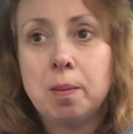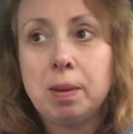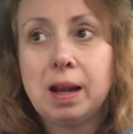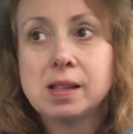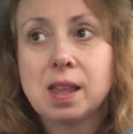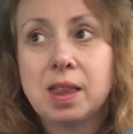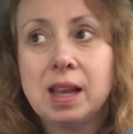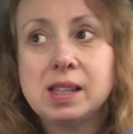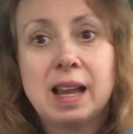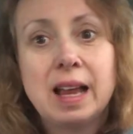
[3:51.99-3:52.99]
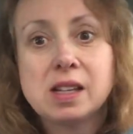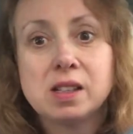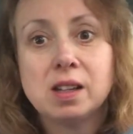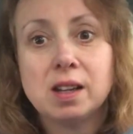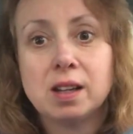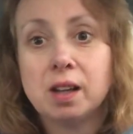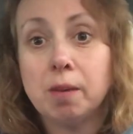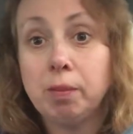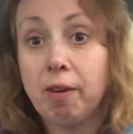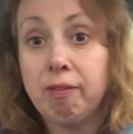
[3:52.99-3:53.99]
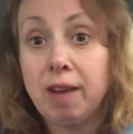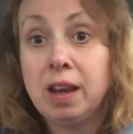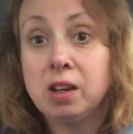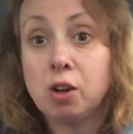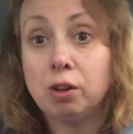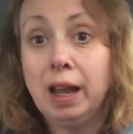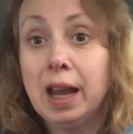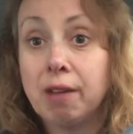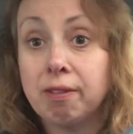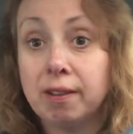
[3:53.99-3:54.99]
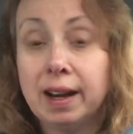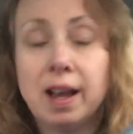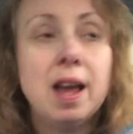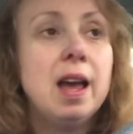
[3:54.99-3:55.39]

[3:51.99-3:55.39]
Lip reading: because it thinks it has to defend your life, right?